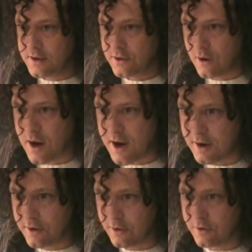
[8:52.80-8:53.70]
your
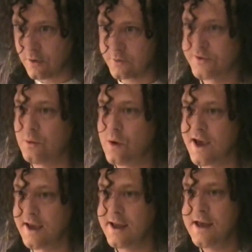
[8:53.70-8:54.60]
hunger goes
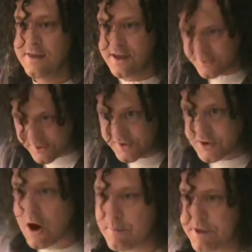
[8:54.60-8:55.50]
away. Then
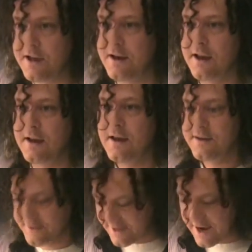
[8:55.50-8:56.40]
stop eating,
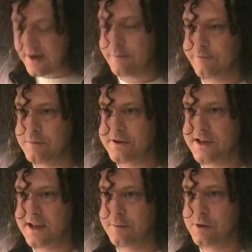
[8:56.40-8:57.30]
stand up from the
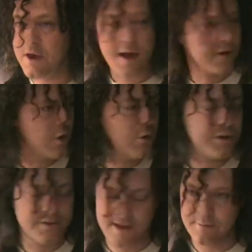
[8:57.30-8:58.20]
table, and go
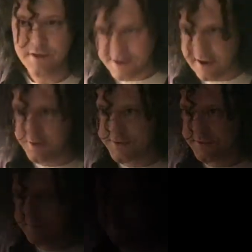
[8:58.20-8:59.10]
do something
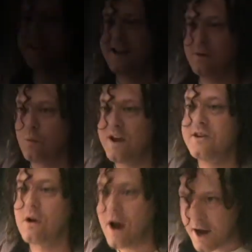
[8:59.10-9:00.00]
else. Eat when
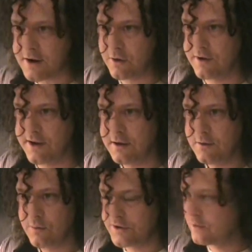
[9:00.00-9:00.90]
you're hungry.
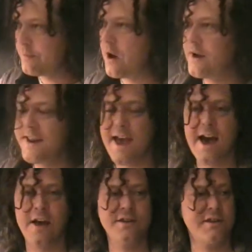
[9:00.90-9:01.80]
When your body
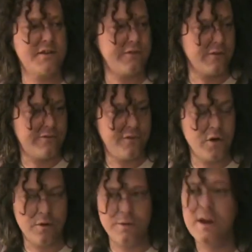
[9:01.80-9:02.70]
asks for
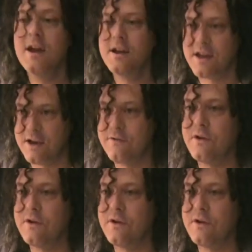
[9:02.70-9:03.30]
food, give